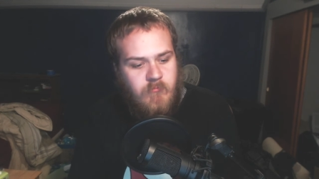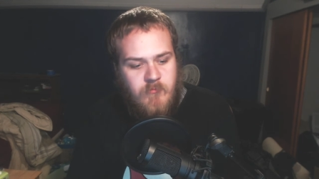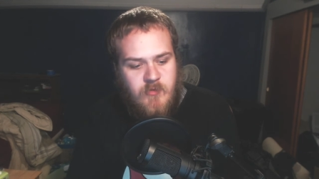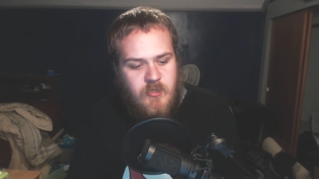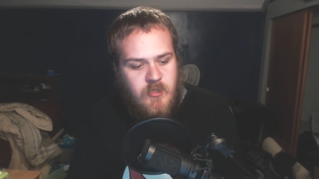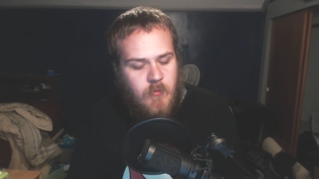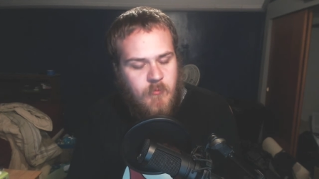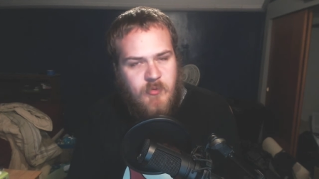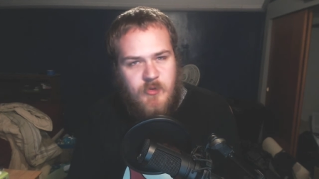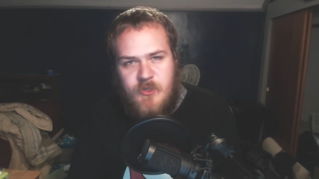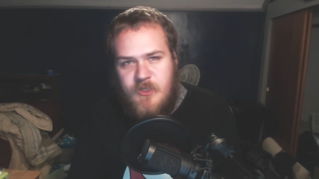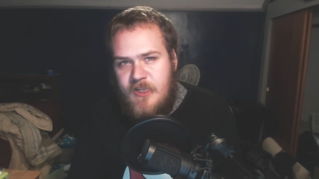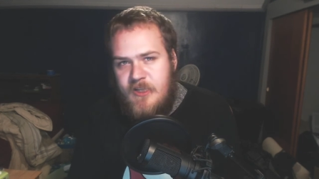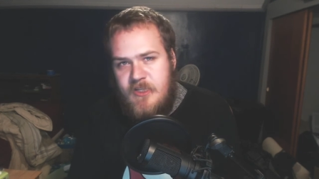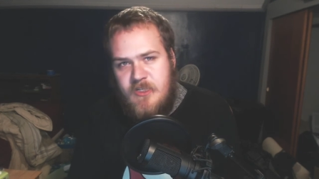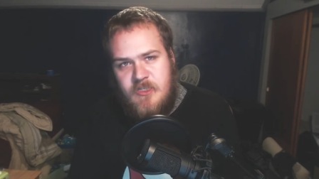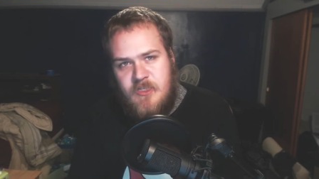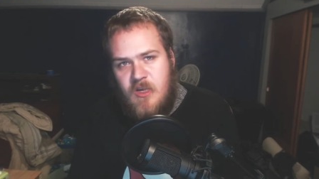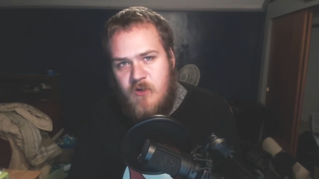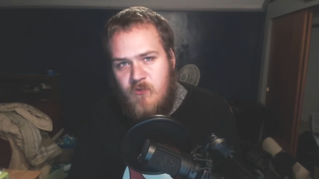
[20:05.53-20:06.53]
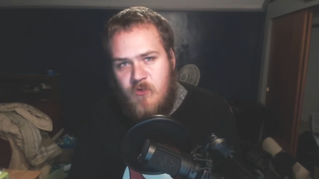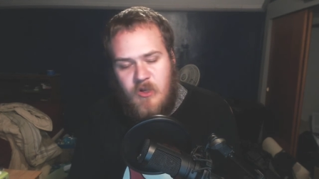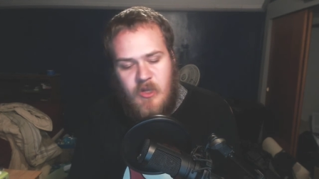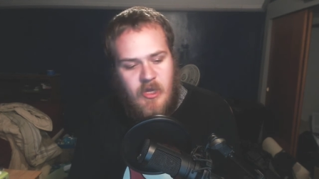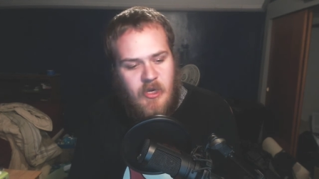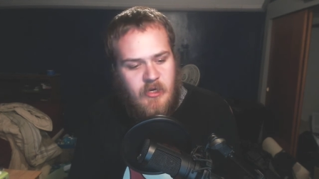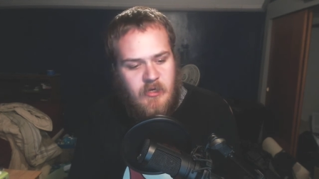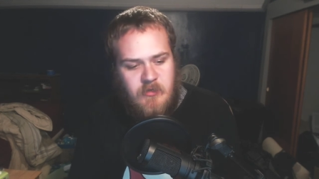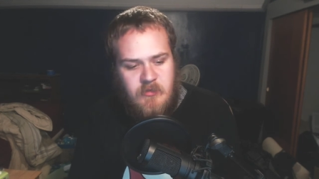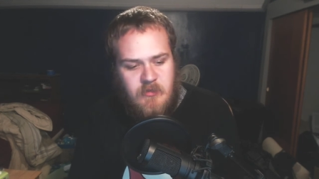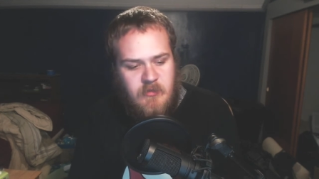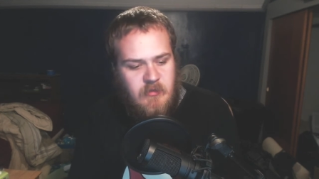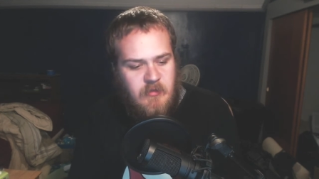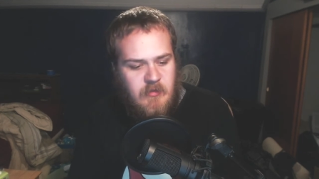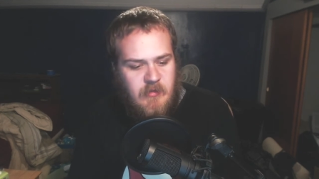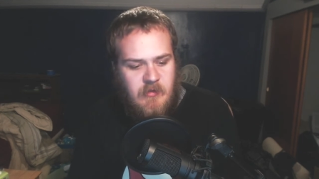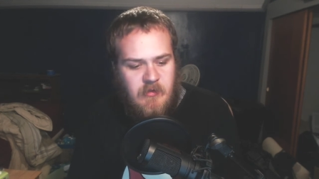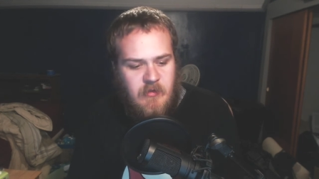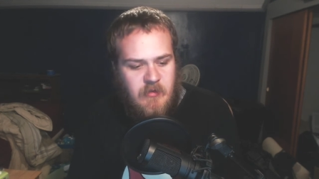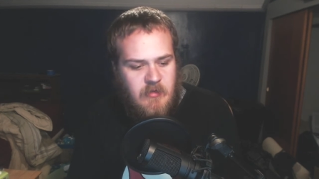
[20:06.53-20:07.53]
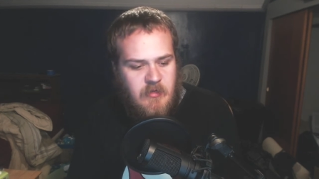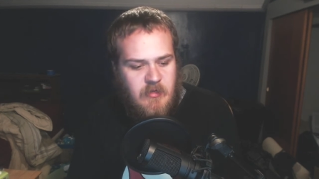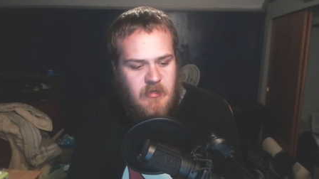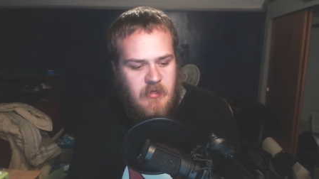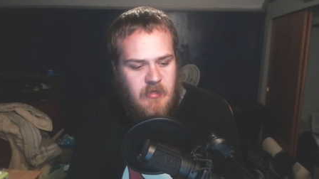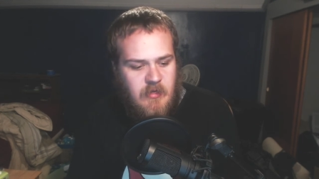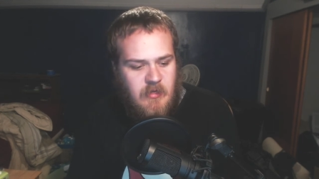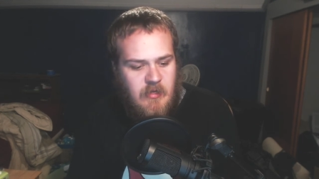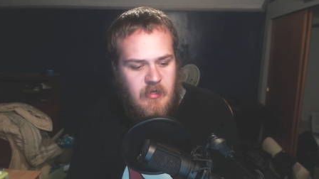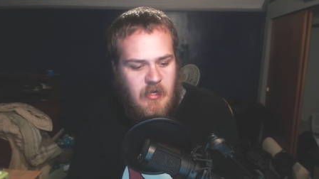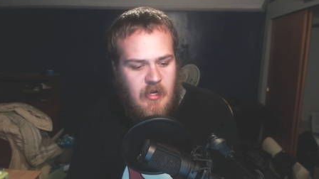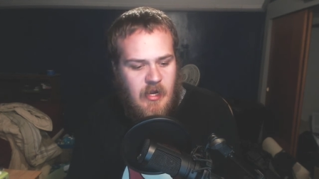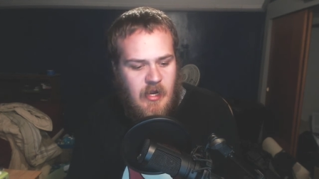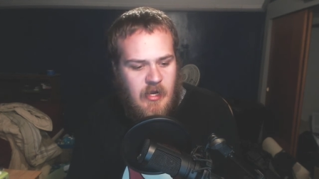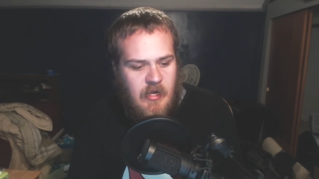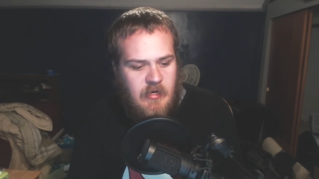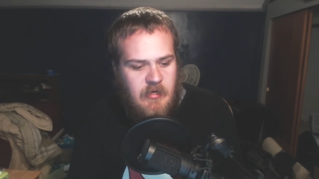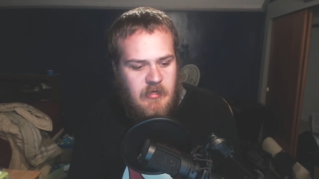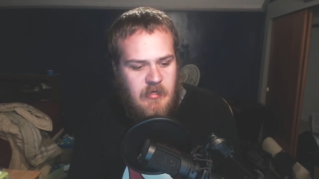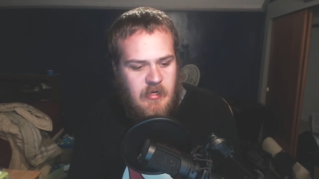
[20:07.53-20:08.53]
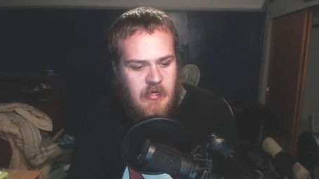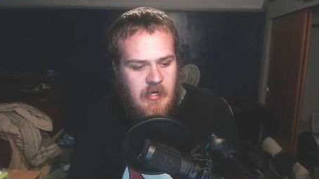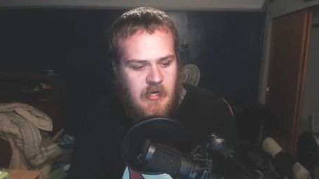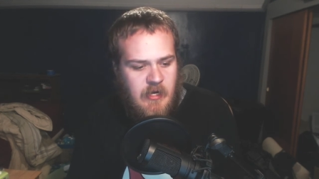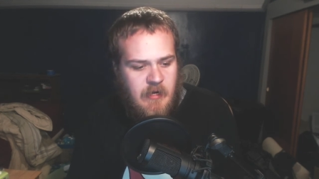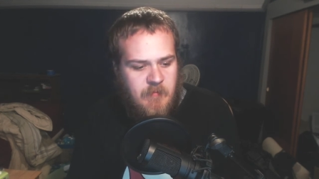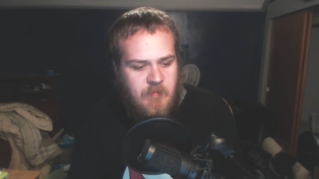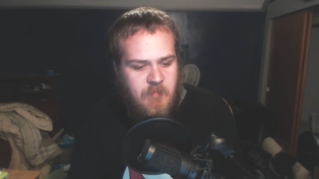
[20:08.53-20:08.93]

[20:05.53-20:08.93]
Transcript: completely self-reliant, and uh,